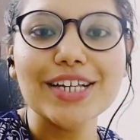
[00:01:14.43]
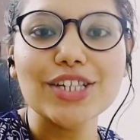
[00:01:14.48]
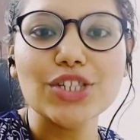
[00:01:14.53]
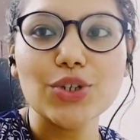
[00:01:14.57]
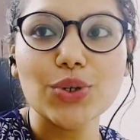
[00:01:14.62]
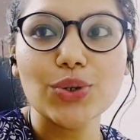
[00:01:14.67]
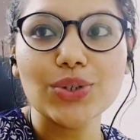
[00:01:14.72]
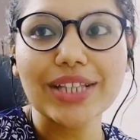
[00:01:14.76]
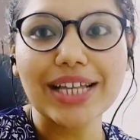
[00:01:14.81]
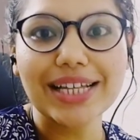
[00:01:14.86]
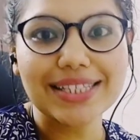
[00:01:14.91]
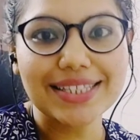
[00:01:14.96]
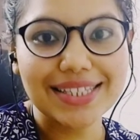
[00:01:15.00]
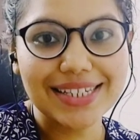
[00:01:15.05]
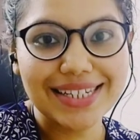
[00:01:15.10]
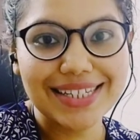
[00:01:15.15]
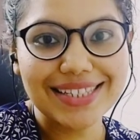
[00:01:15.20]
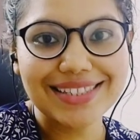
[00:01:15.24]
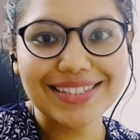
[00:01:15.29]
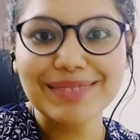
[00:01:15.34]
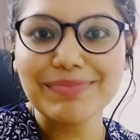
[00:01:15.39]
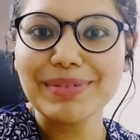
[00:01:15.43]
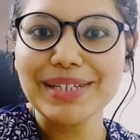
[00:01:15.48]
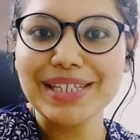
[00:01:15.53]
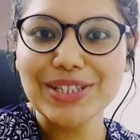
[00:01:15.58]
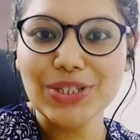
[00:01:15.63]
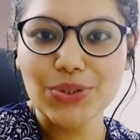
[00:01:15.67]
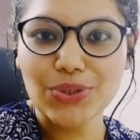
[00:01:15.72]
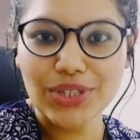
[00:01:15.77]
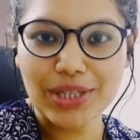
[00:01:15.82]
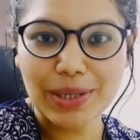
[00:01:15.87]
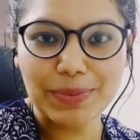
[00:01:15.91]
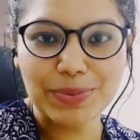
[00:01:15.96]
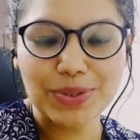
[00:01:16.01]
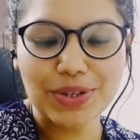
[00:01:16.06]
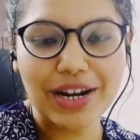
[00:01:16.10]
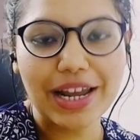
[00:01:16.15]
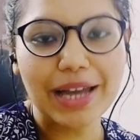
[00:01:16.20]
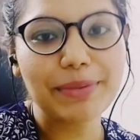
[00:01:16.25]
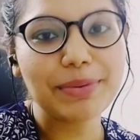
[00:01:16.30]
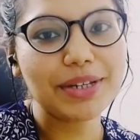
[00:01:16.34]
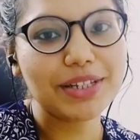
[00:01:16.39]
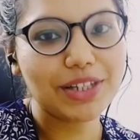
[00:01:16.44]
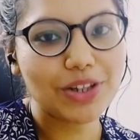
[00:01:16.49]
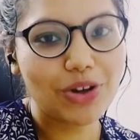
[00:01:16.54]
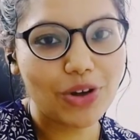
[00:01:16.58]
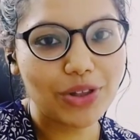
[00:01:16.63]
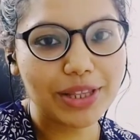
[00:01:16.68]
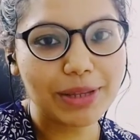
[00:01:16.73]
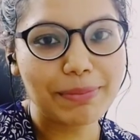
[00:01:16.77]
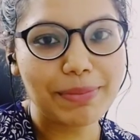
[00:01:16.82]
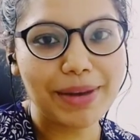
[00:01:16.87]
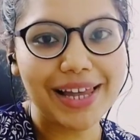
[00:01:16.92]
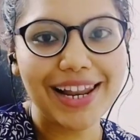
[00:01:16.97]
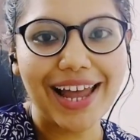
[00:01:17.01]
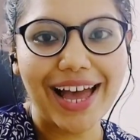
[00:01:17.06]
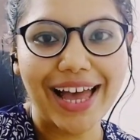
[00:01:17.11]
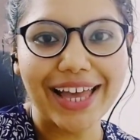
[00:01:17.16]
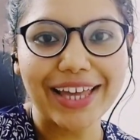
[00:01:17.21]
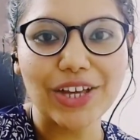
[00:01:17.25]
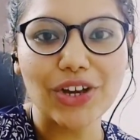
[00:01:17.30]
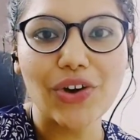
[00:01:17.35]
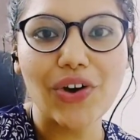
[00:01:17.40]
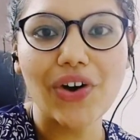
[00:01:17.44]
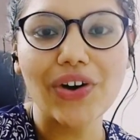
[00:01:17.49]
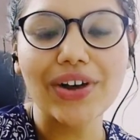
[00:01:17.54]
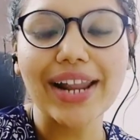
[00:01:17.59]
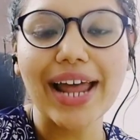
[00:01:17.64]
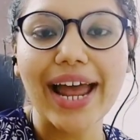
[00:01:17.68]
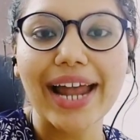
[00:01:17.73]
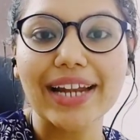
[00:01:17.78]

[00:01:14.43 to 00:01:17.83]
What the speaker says: So that's the reason, please do subscribe, hit on the bell icon,